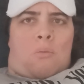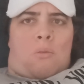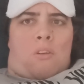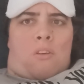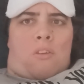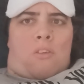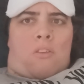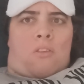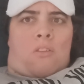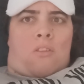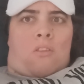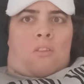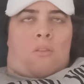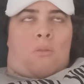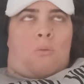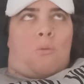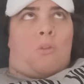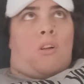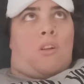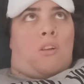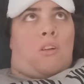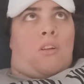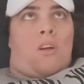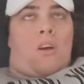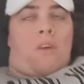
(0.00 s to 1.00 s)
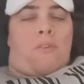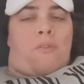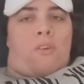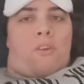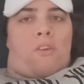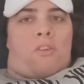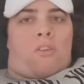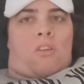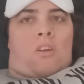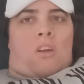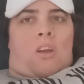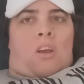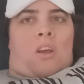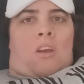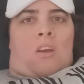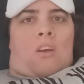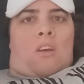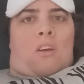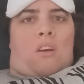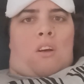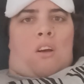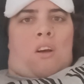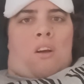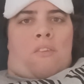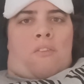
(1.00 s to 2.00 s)
Because, well,
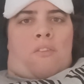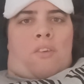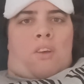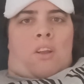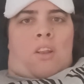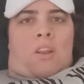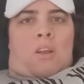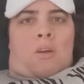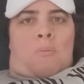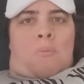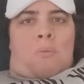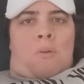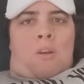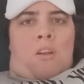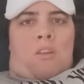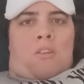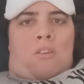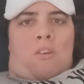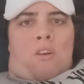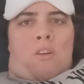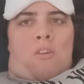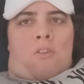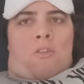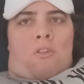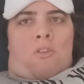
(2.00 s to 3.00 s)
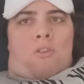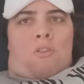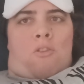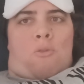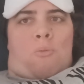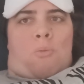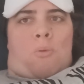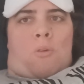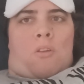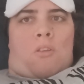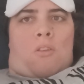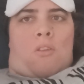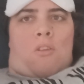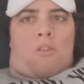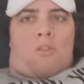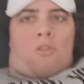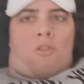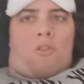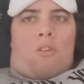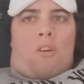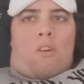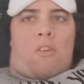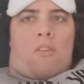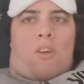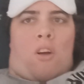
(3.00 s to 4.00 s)
obviously, I figured there'd been a Looney Tunes, but the
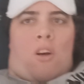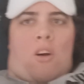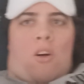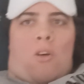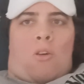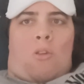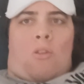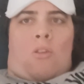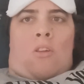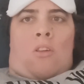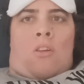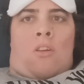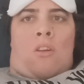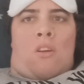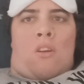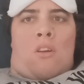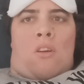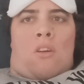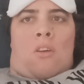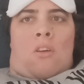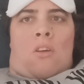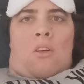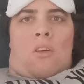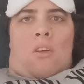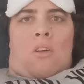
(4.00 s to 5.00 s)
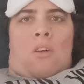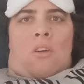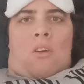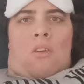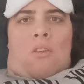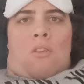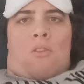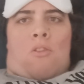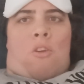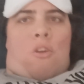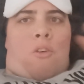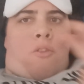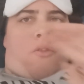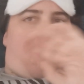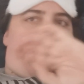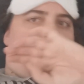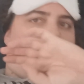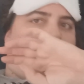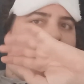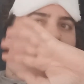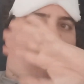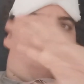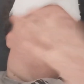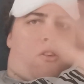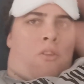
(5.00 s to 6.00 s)
story as a whole so
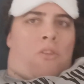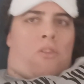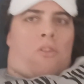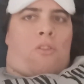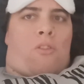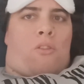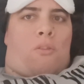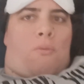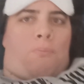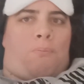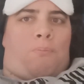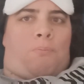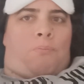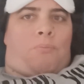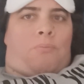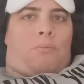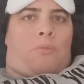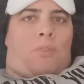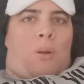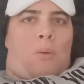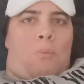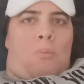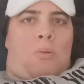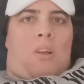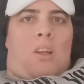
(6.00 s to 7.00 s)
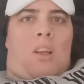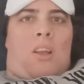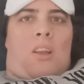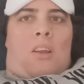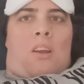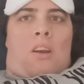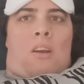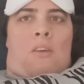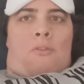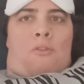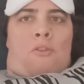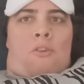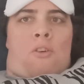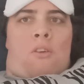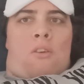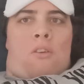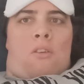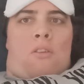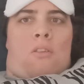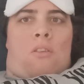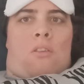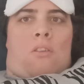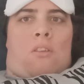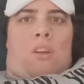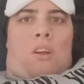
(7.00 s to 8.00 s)
far is completely different.
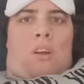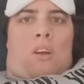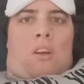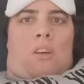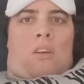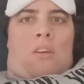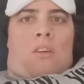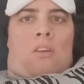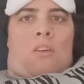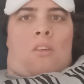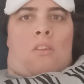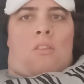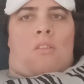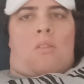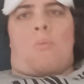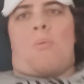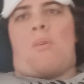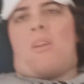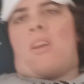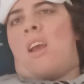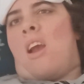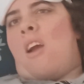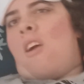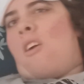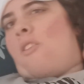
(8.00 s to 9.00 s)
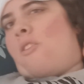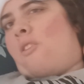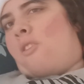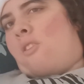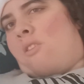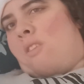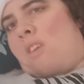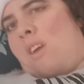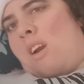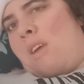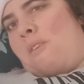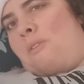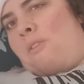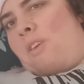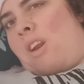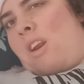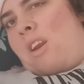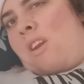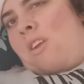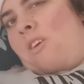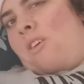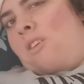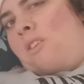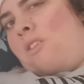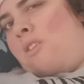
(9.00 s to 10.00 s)
Like, some of the characters aren't even
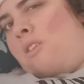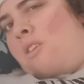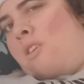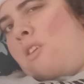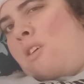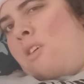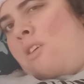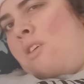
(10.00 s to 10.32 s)
in it.